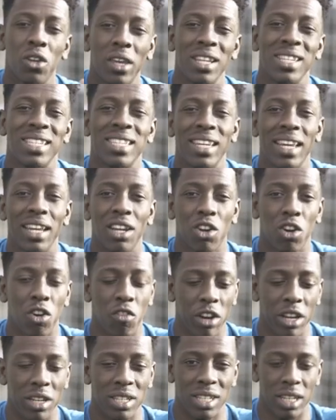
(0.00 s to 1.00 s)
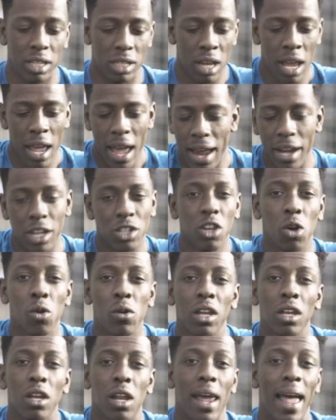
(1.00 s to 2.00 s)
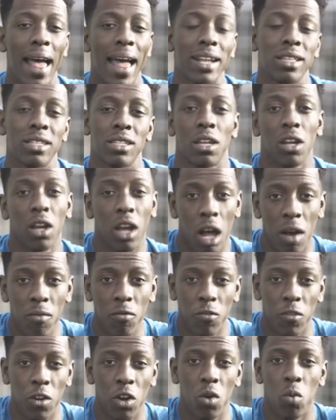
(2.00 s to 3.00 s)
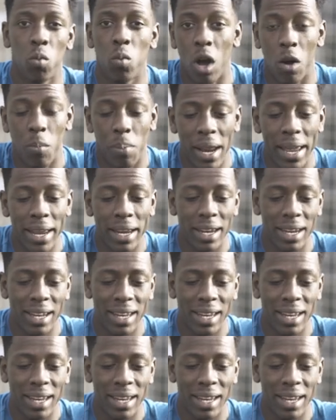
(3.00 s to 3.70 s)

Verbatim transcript: you can see the creases and it's only gonna add to the comfort while playing